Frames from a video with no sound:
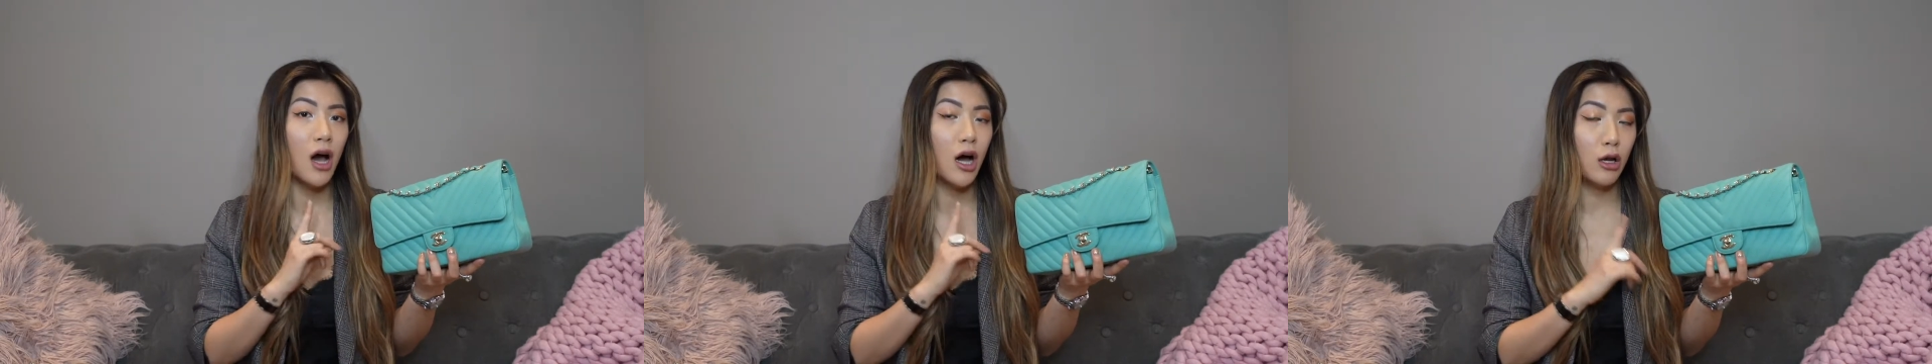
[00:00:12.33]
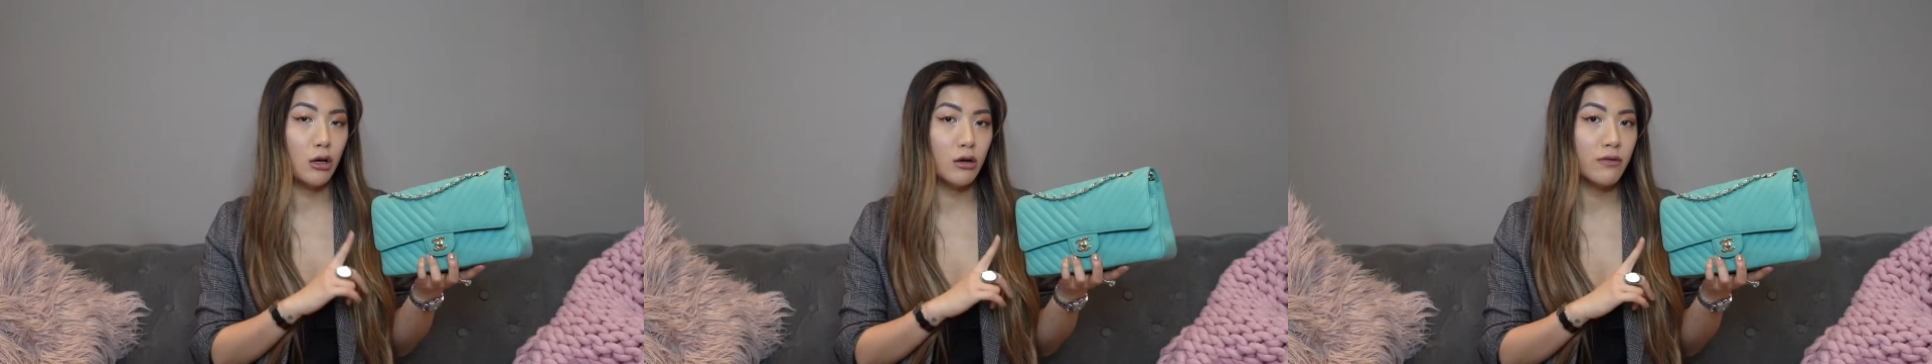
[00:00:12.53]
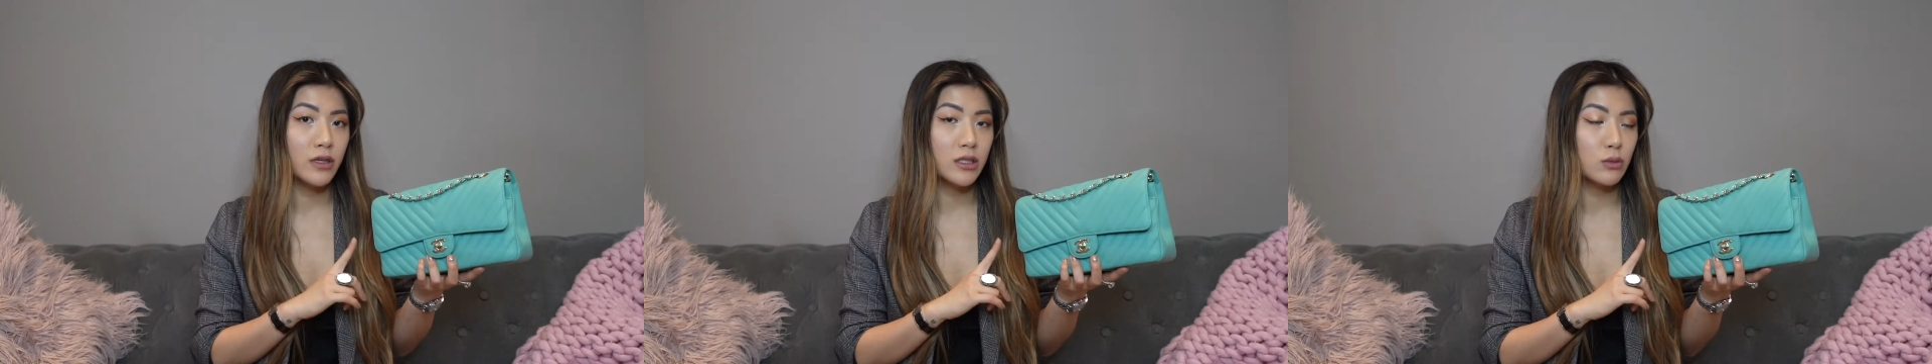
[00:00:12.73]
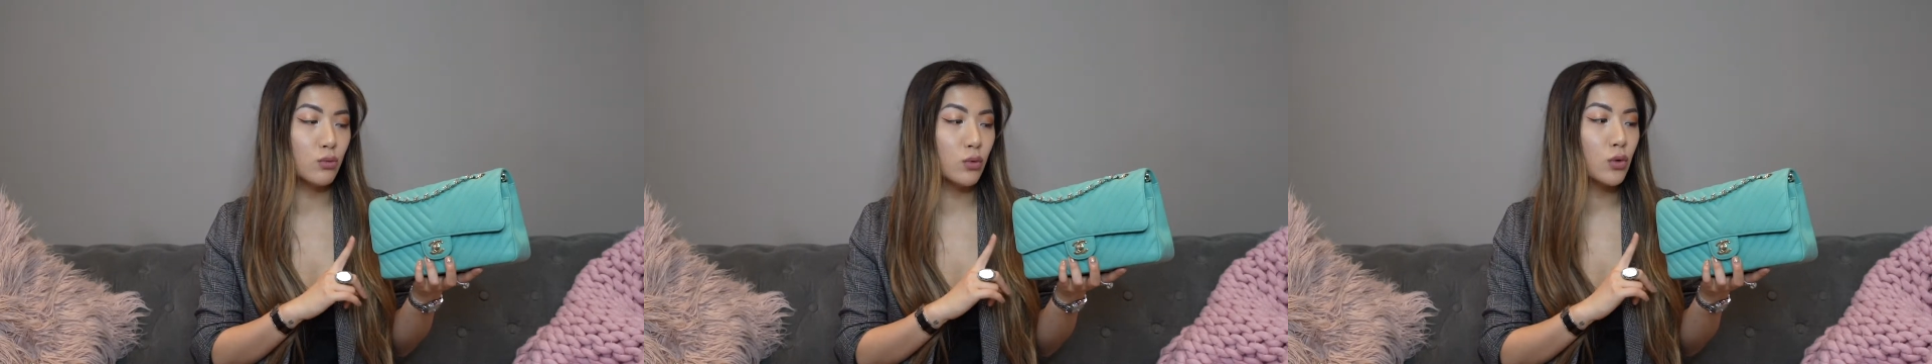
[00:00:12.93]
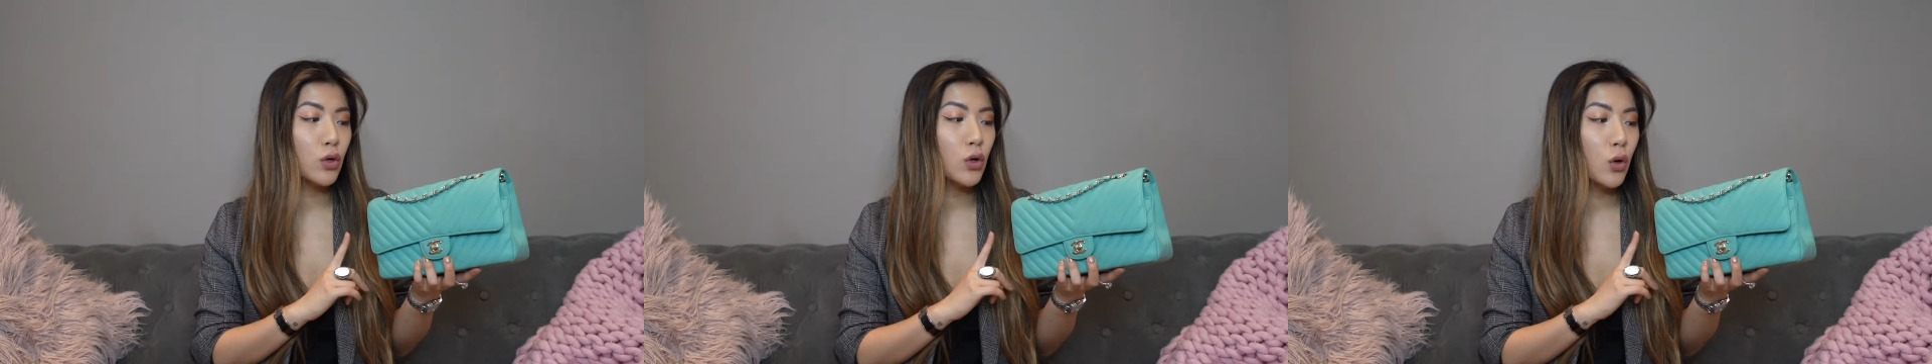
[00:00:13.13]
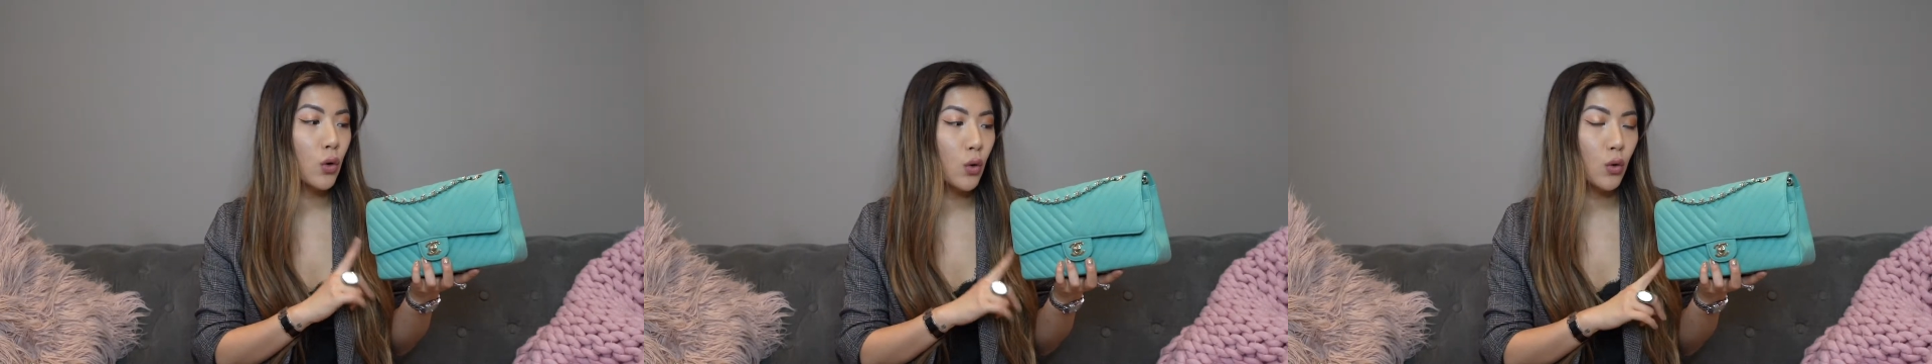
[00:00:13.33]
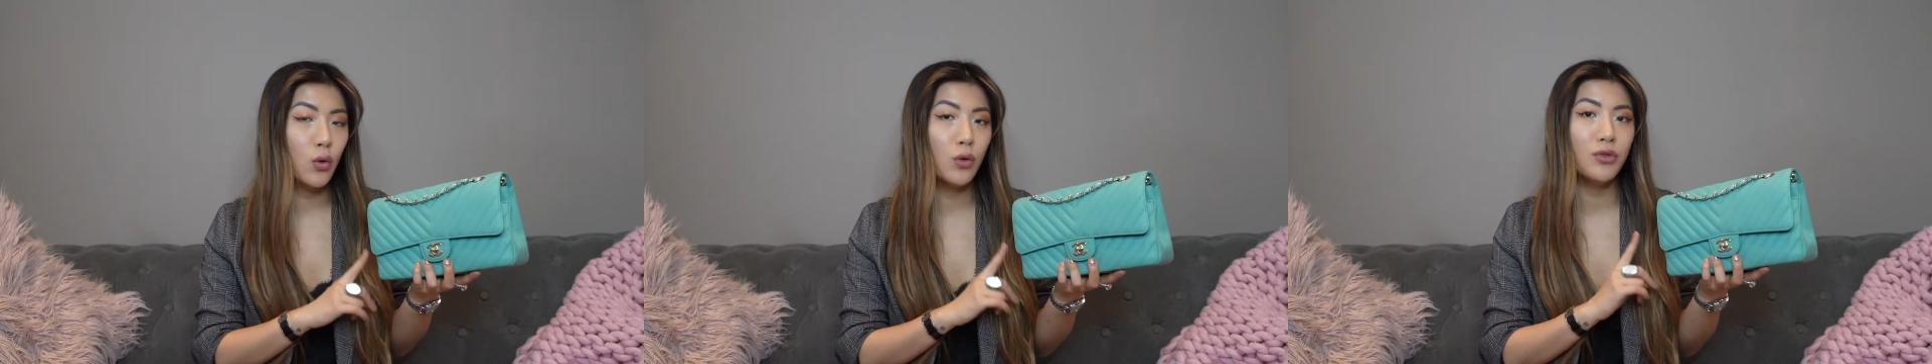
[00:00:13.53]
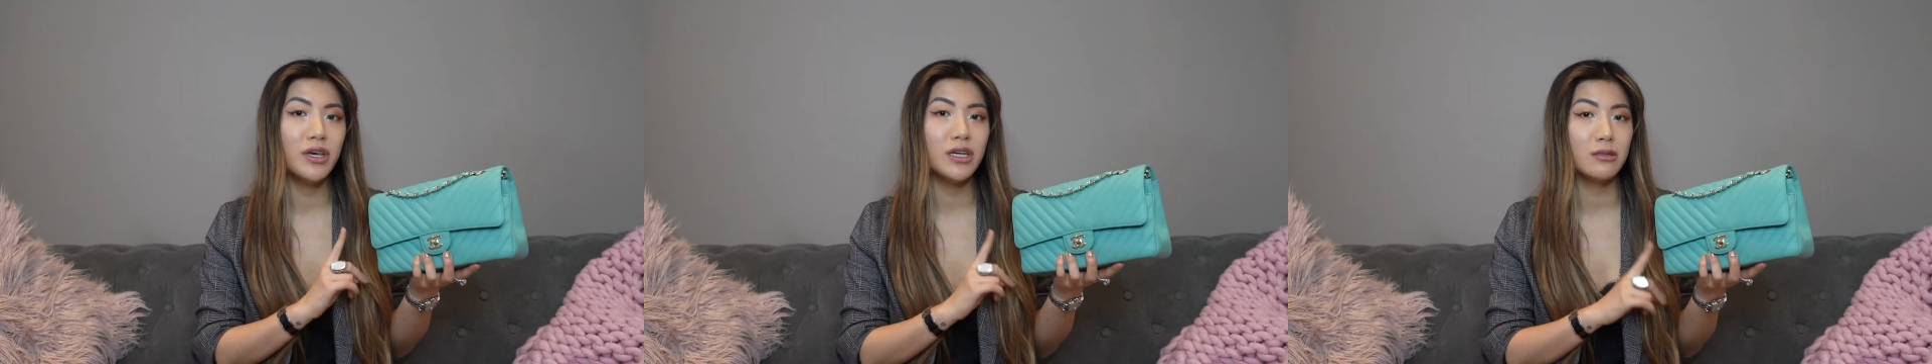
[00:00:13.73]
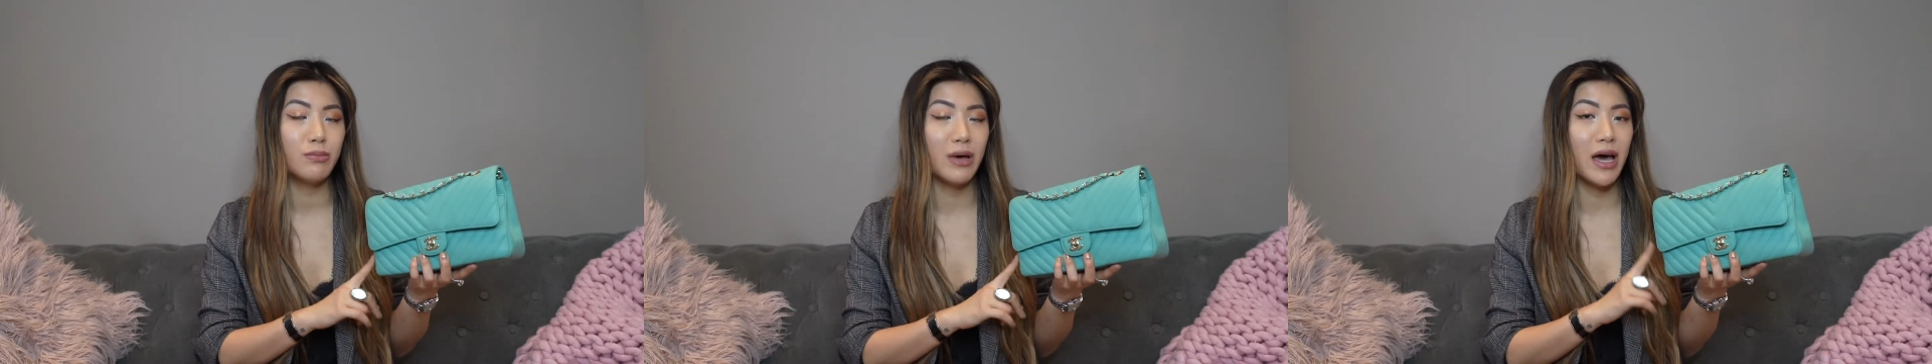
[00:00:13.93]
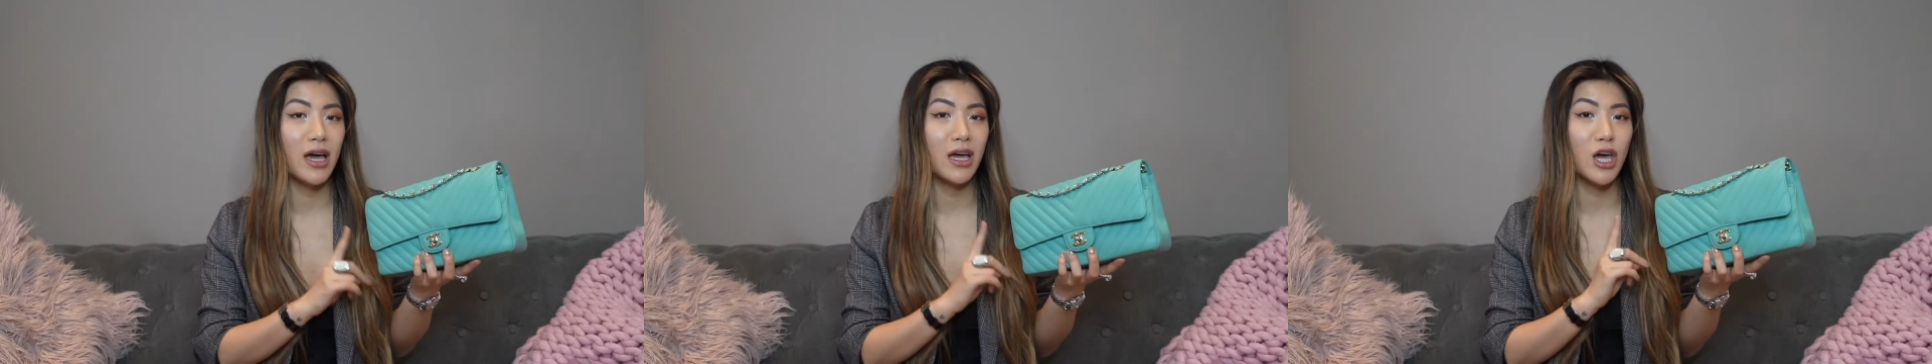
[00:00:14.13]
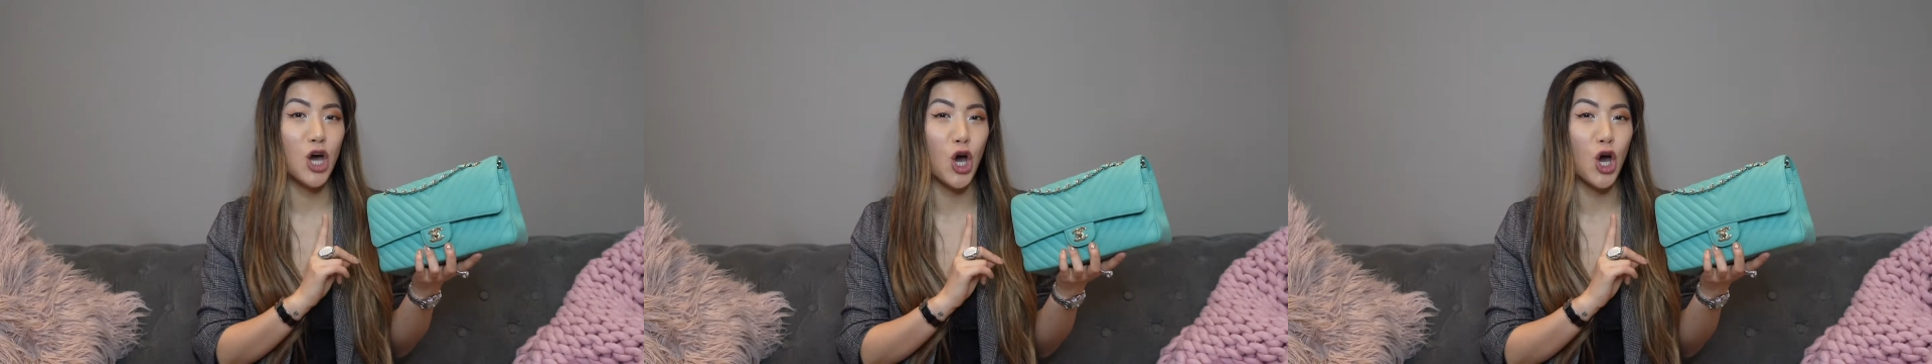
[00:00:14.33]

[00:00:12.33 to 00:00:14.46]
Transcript: a lot of us will call this bag